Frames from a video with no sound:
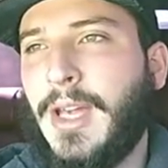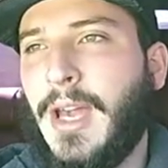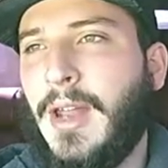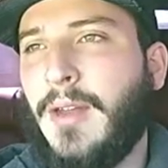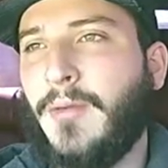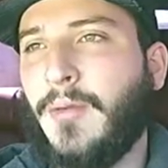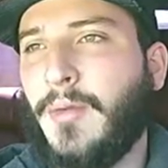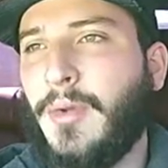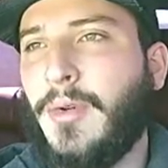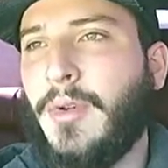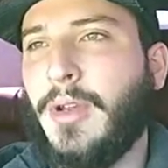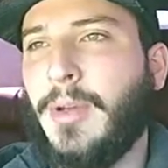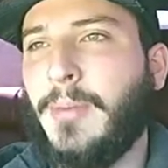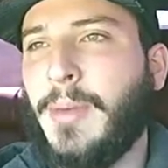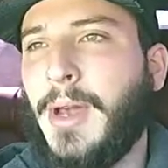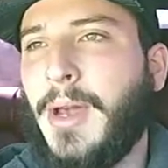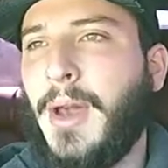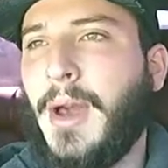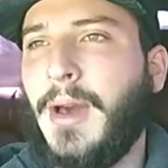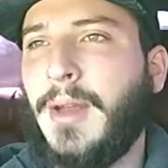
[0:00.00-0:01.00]
kind of ruining
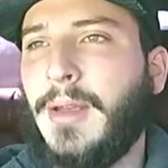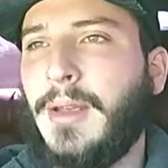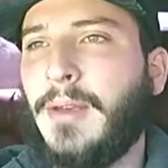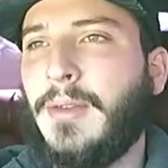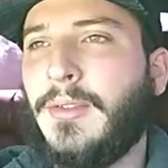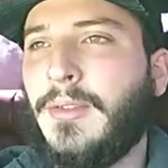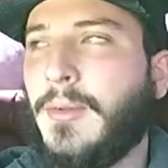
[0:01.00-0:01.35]
my audio.